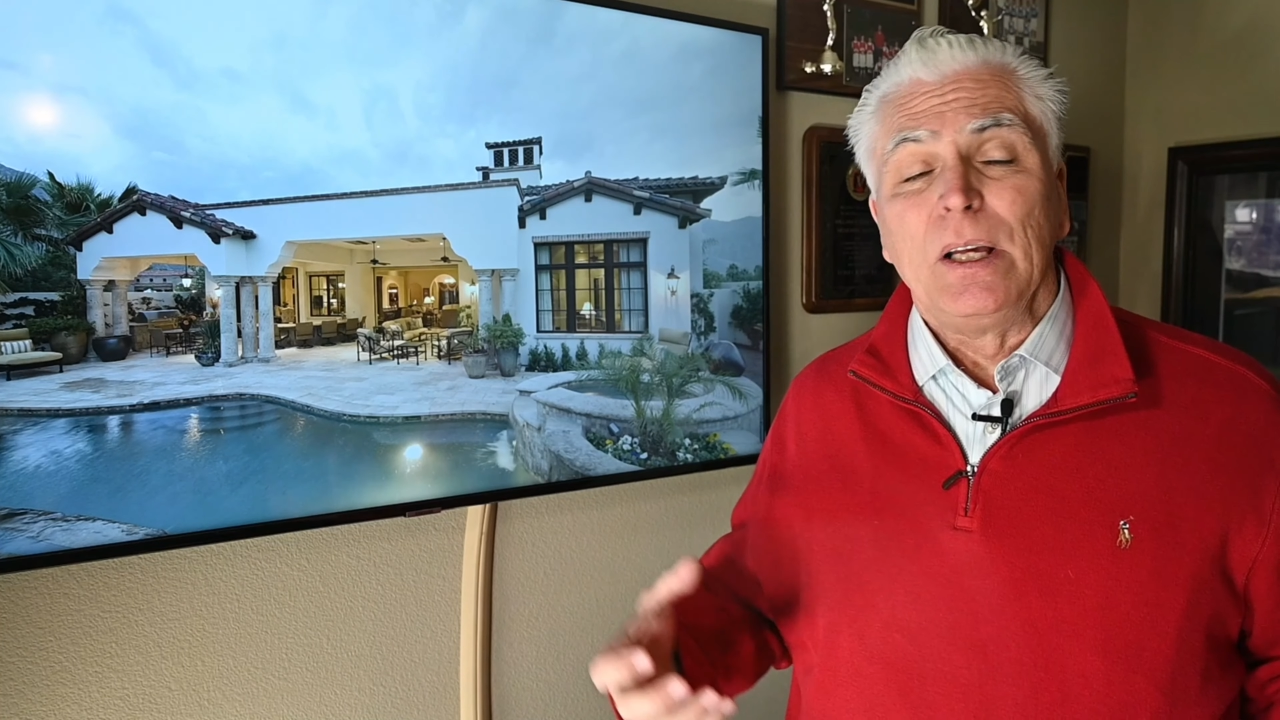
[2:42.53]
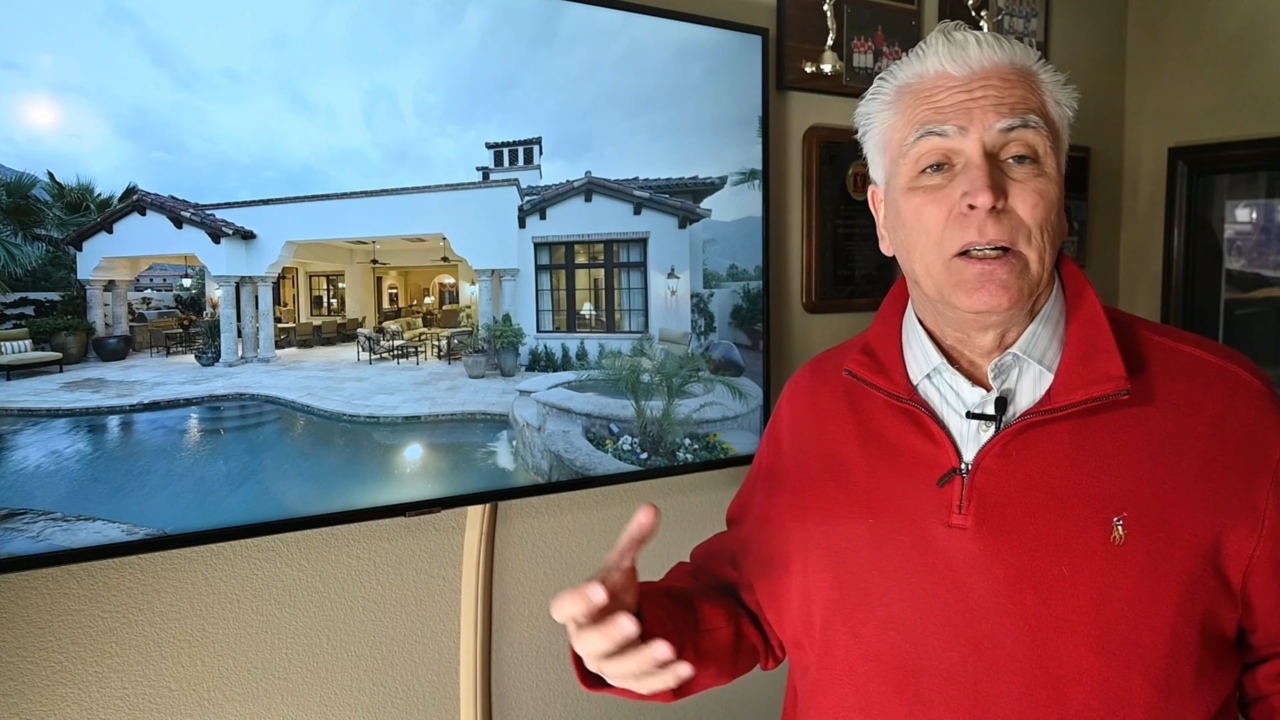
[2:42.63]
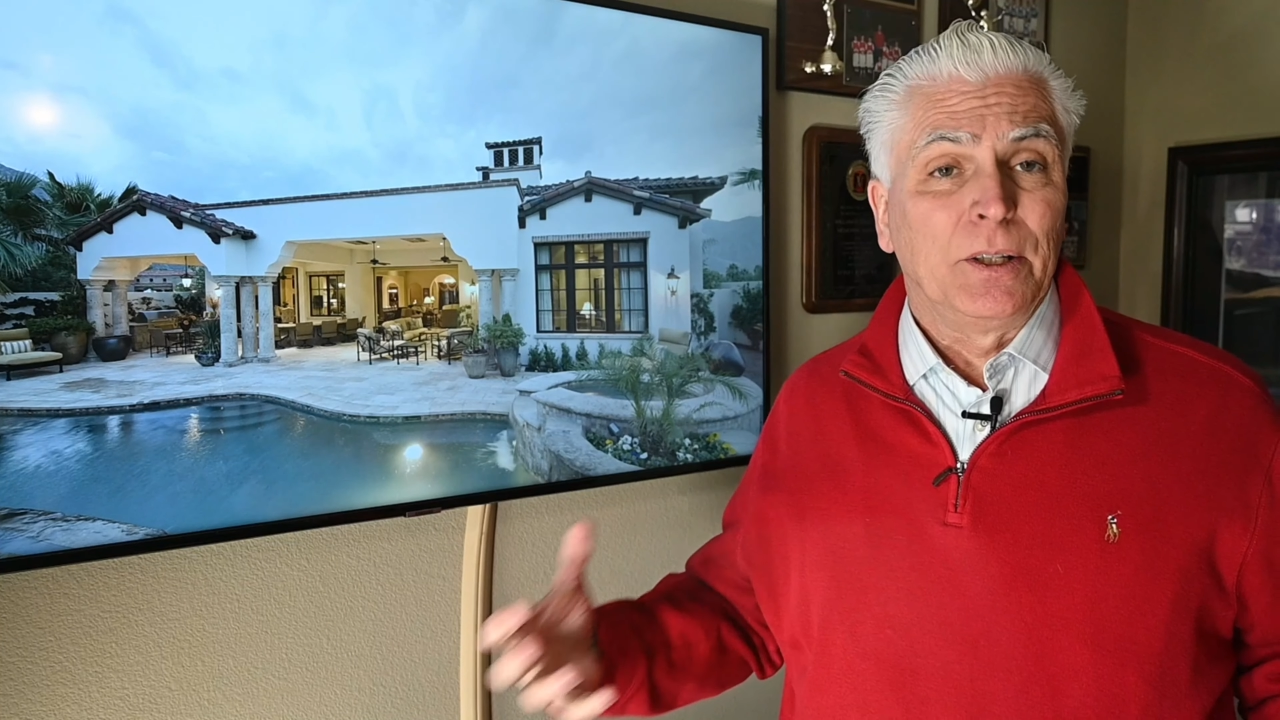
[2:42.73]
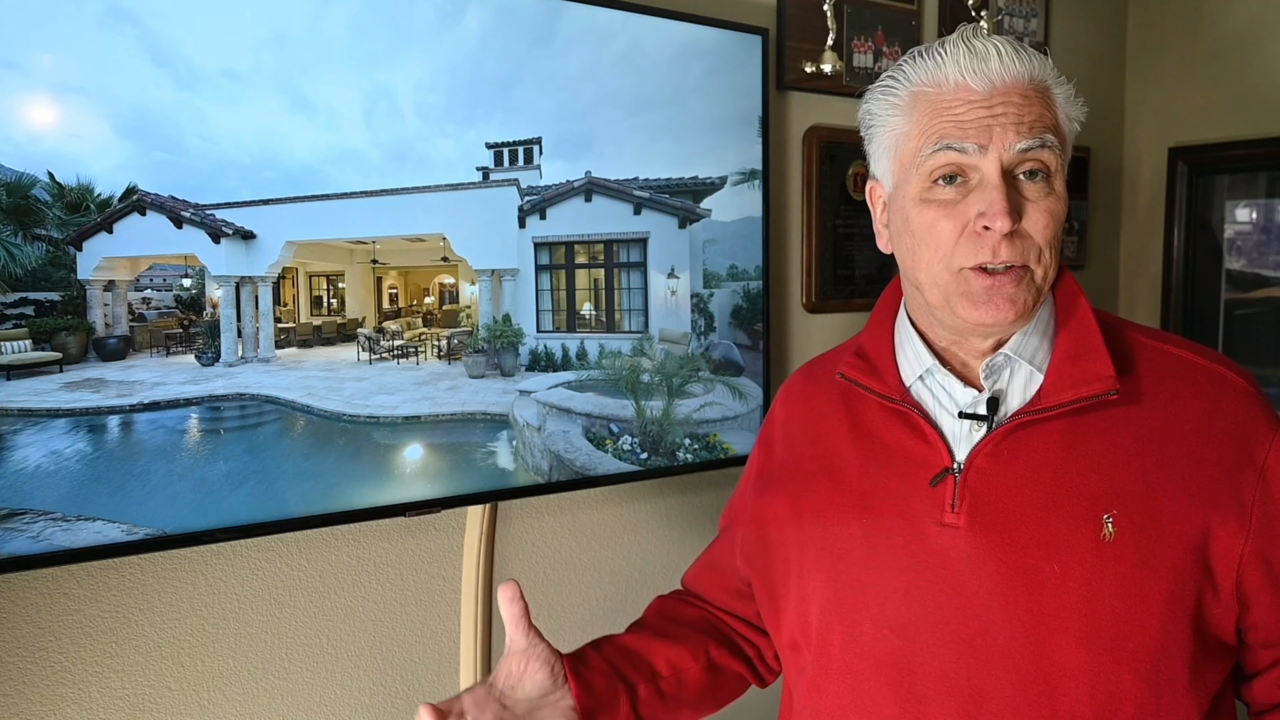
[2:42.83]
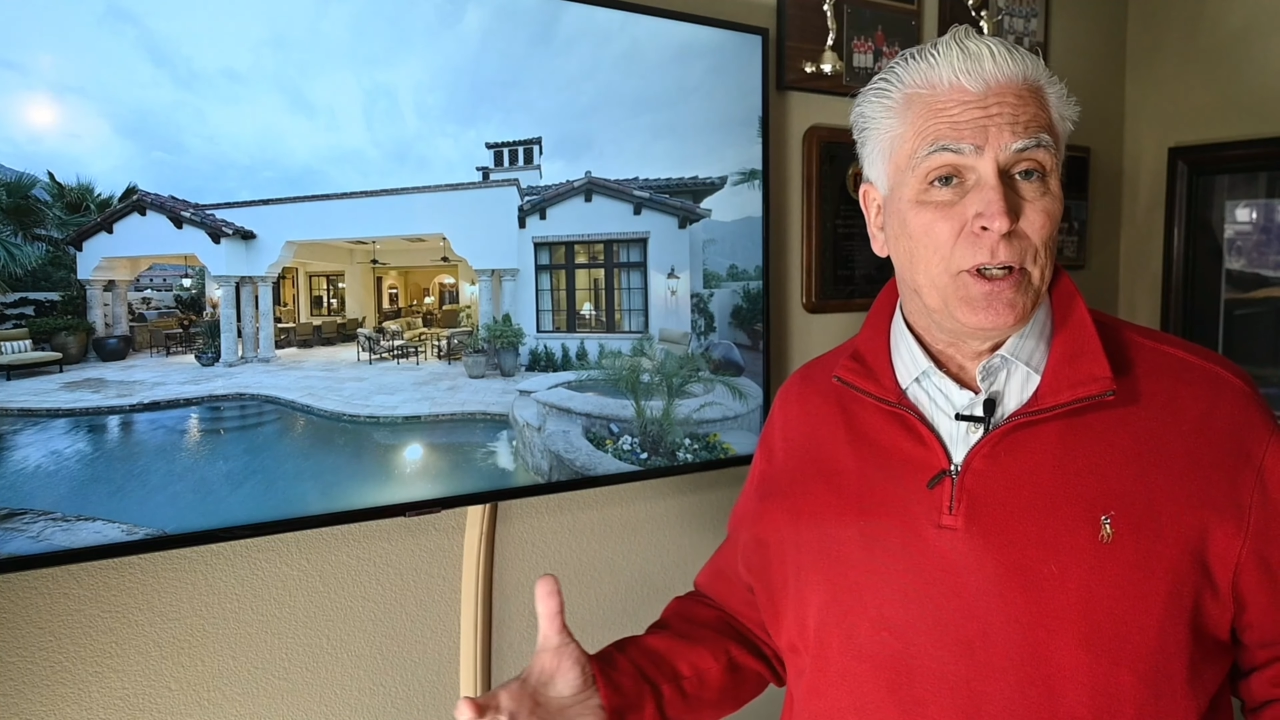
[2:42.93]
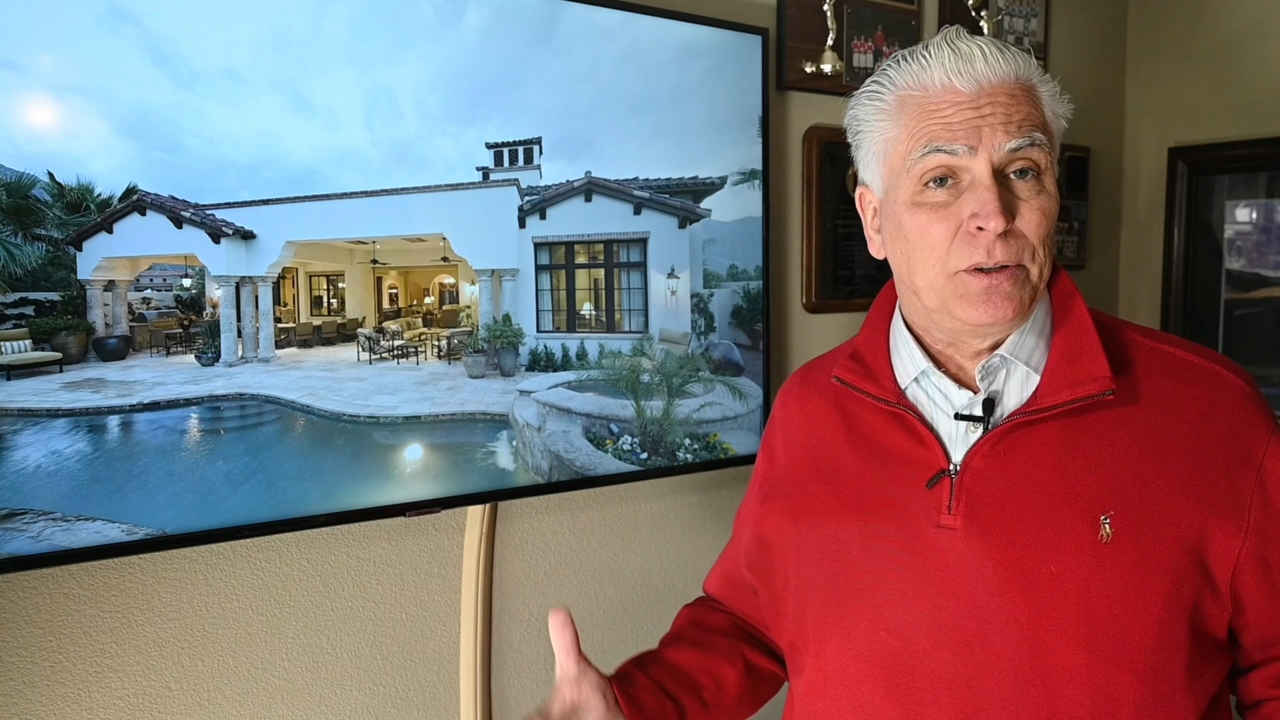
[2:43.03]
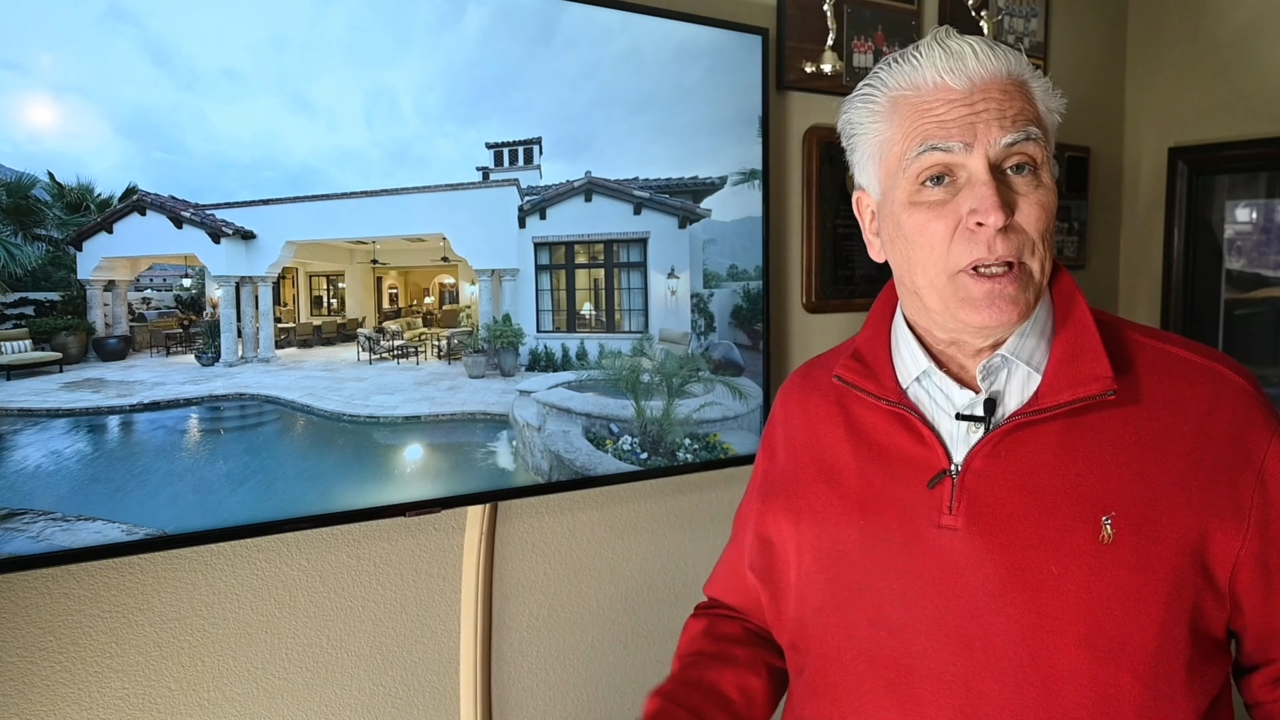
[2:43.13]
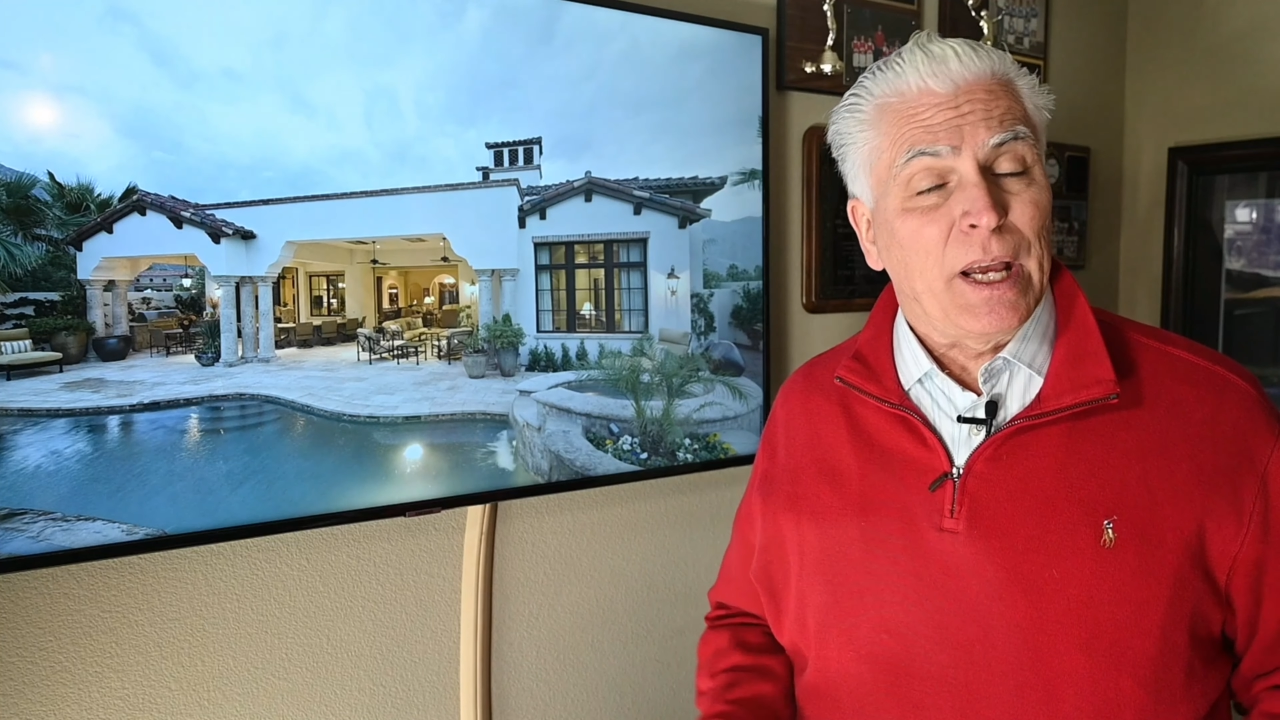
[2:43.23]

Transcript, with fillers: until